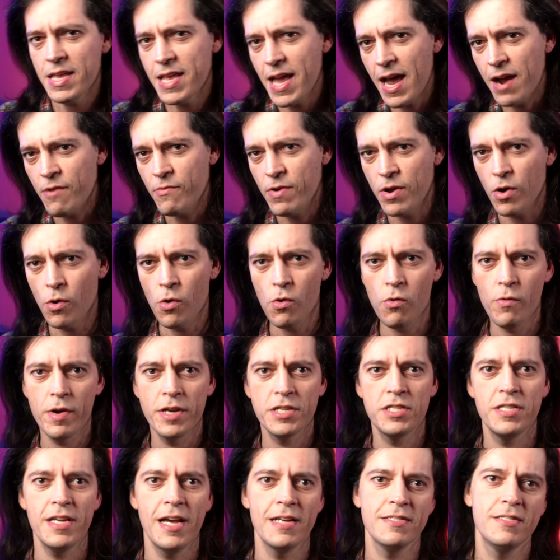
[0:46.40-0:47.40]
Yeah, we all
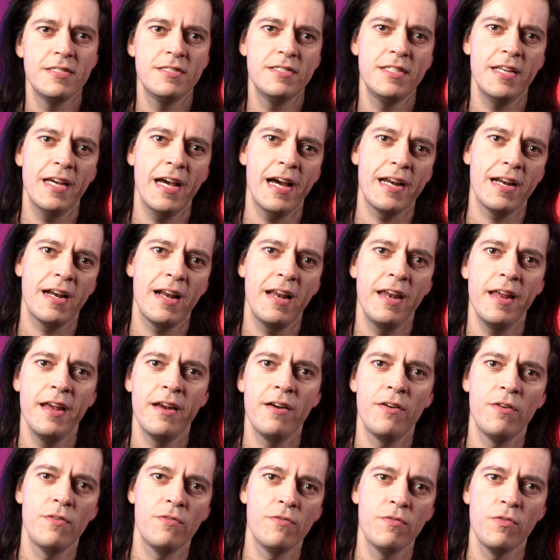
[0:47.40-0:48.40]
wish the SEC had
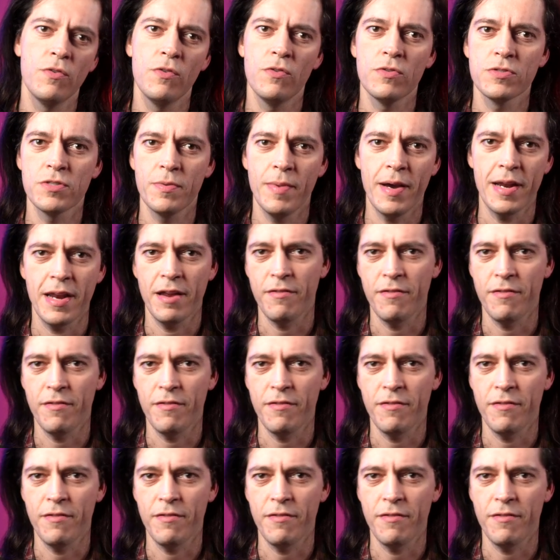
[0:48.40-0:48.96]
clear rules about